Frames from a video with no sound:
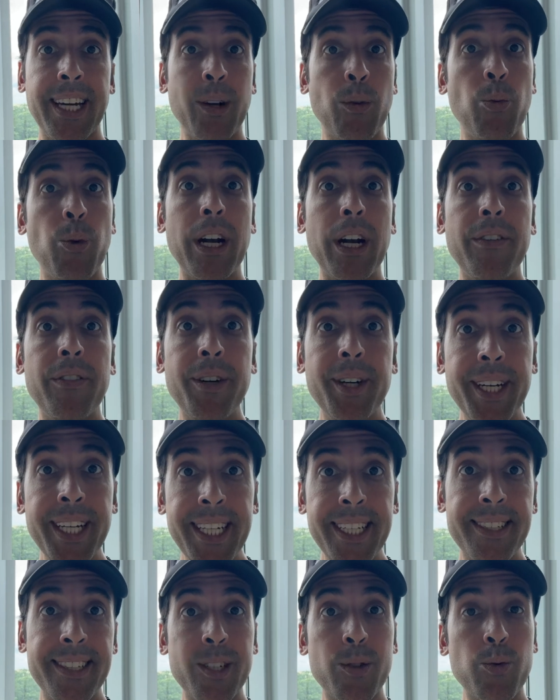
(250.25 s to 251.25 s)
whatever it
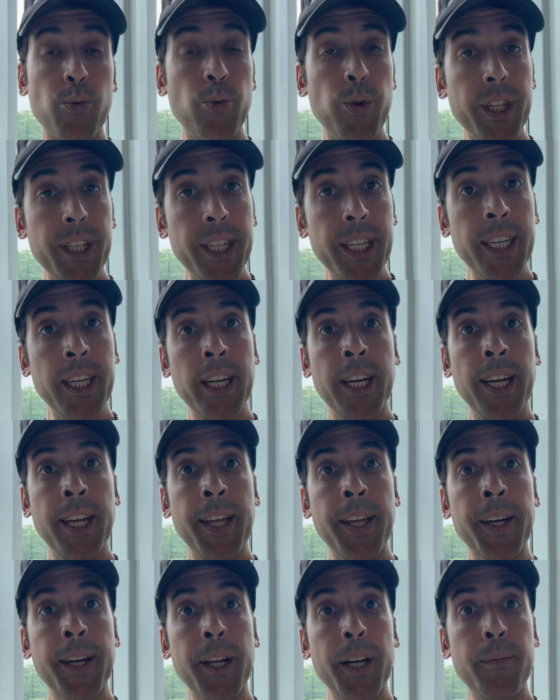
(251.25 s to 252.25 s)
is that's really
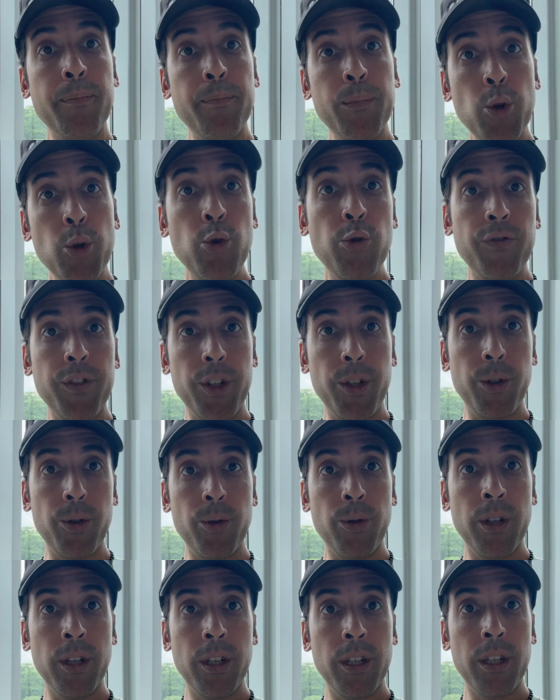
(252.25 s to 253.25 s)
going to move
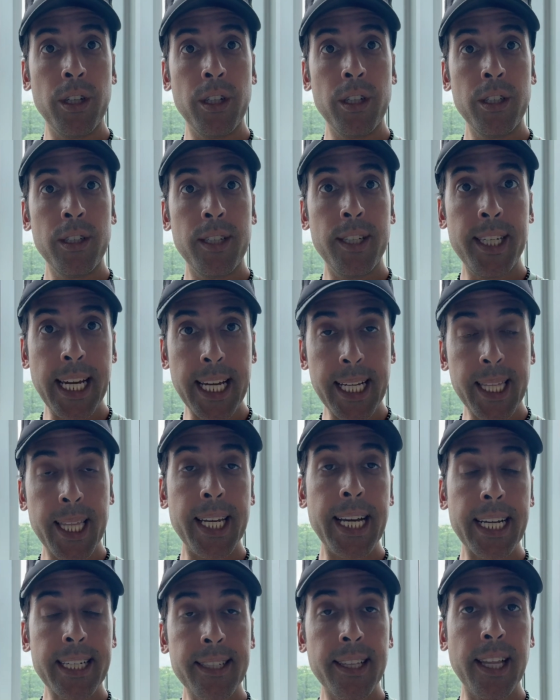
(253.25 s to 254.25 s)
you to take the
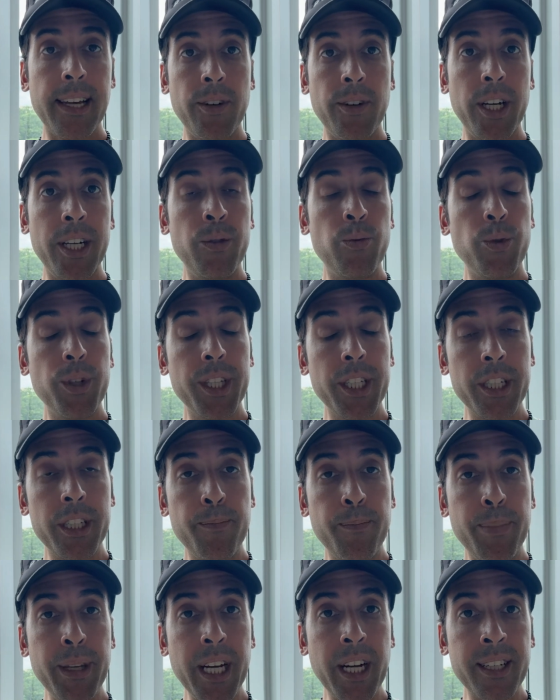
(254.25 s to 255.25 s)
next level and really
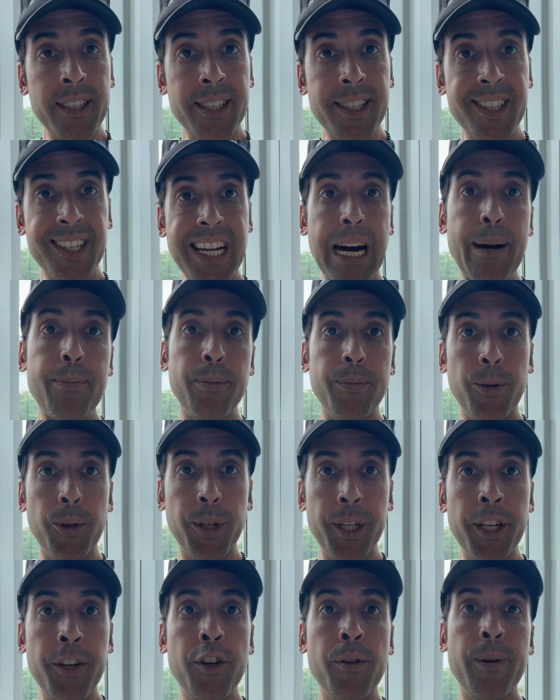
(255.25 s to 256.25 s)
be unstoppable
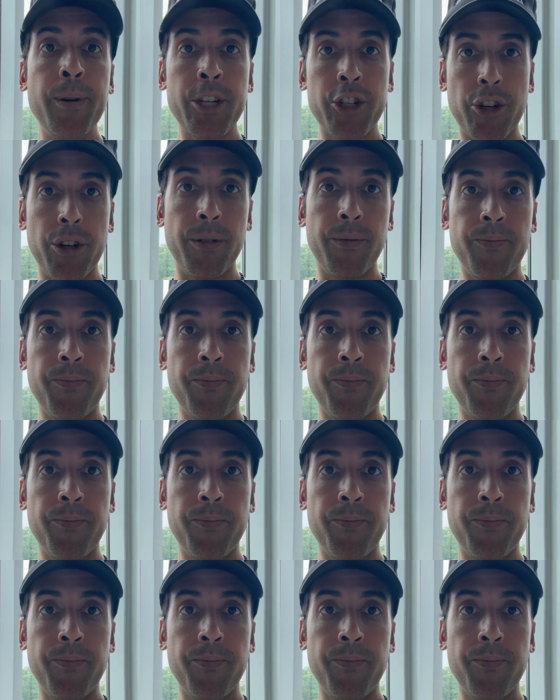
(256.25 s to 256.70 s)
in your mission.